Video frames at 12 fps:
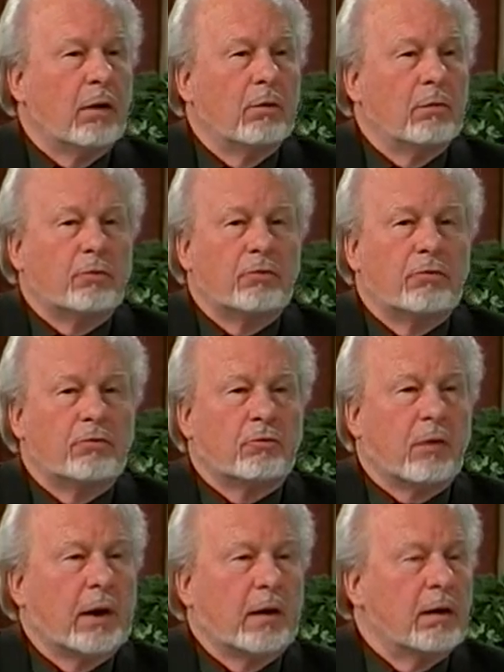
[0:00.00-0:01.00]

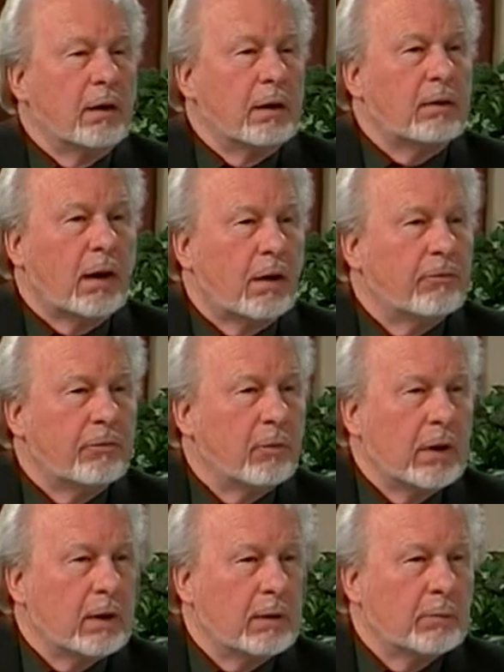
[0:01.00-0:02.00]
stridently tough
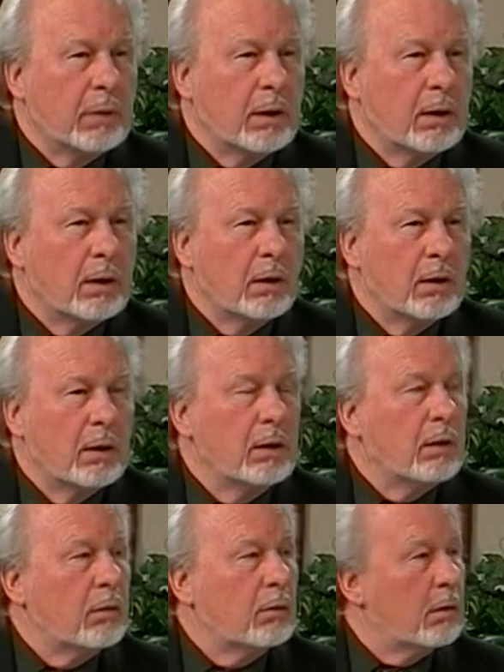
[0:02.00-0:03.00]
we can be.
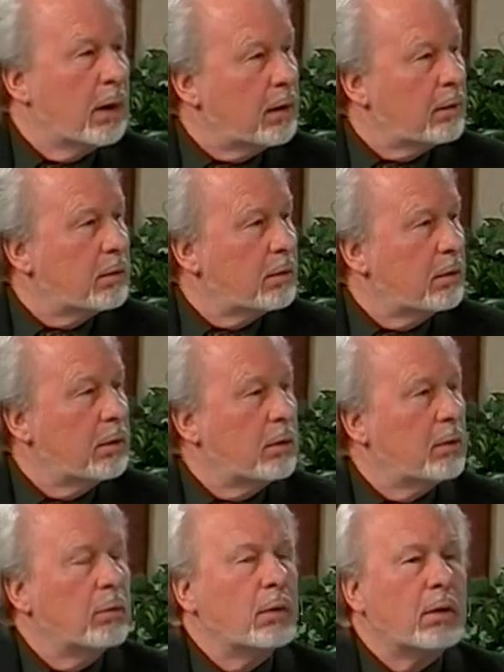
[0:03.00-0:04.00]
Rather,
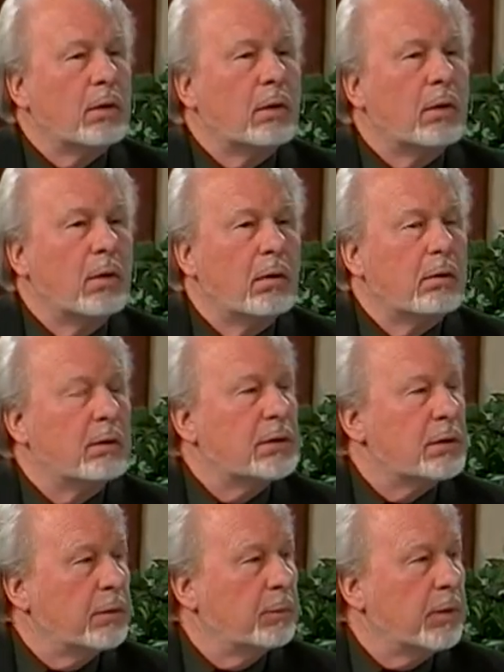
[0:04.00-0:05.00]
we are called to
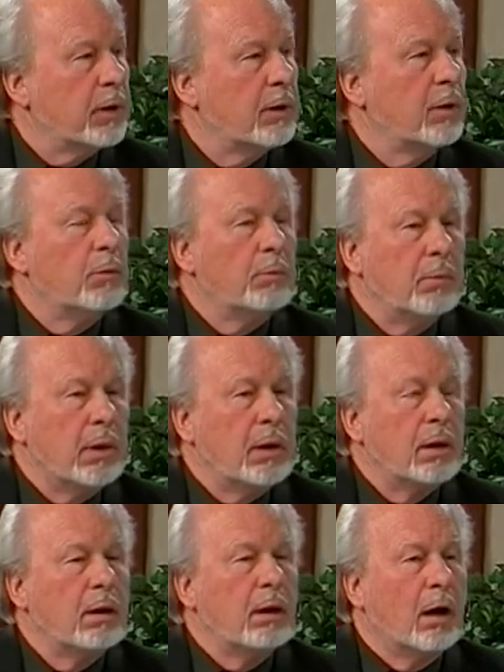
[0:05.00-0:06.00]
simply
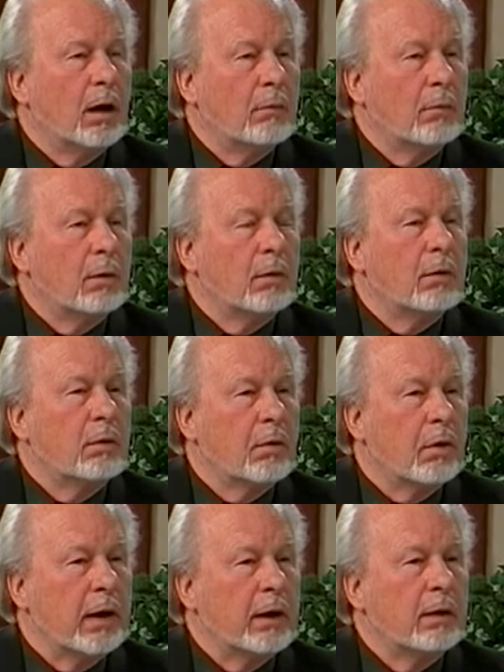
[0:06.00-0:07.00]
be humble,
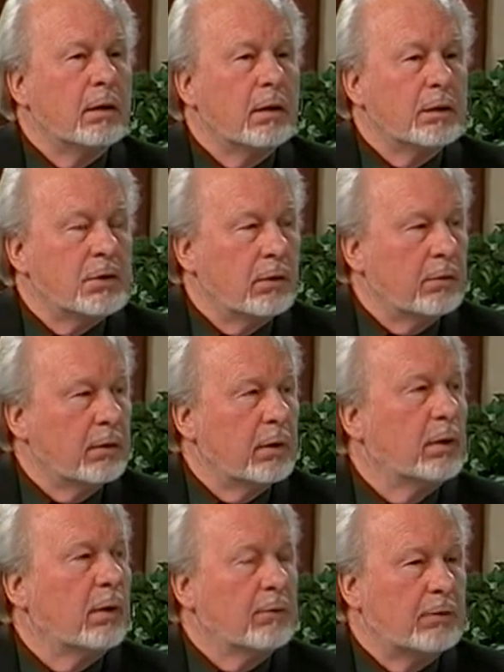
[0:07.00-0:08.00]
quiet children
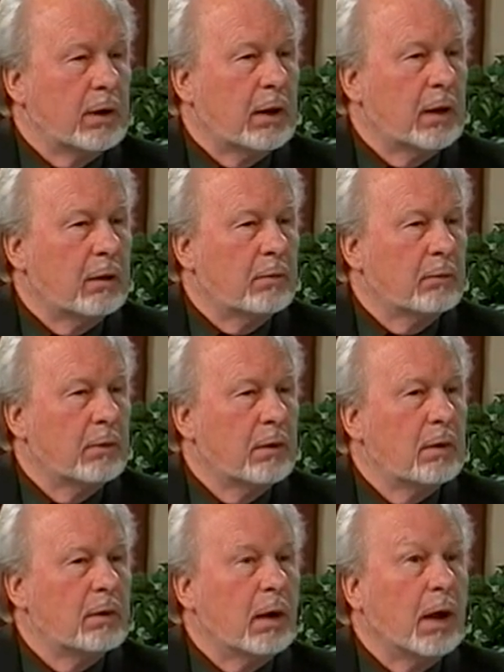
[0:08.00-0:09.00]
of the kingdom,
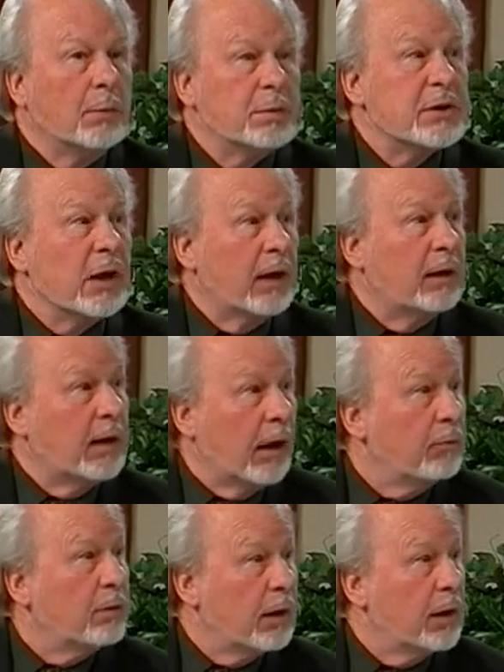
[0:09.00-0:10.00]
the
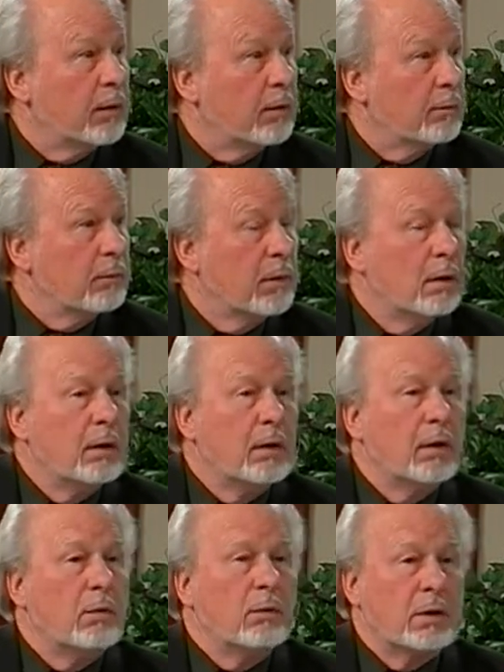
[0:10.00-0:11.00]
upside-down kingdom
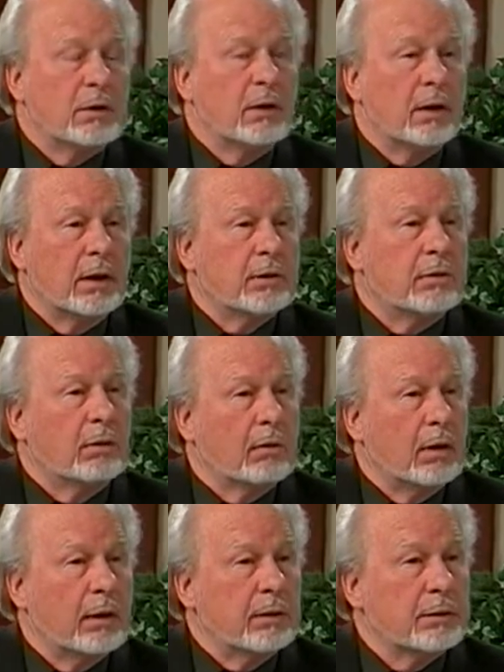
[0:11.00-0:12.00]
in which the least are
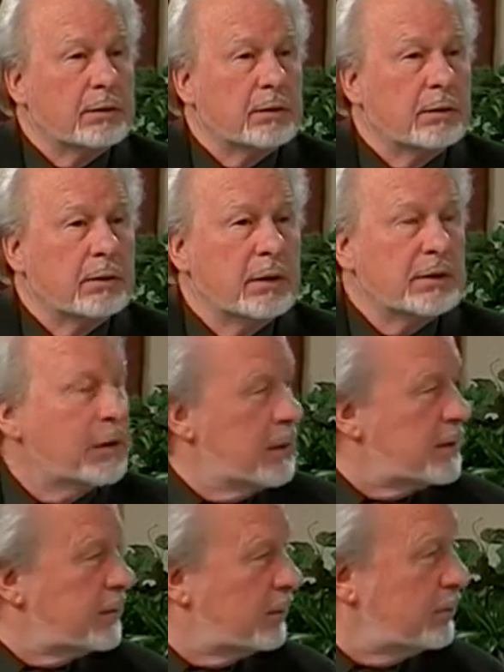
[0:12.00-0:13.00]
greatest. Yeah. Isn't it so?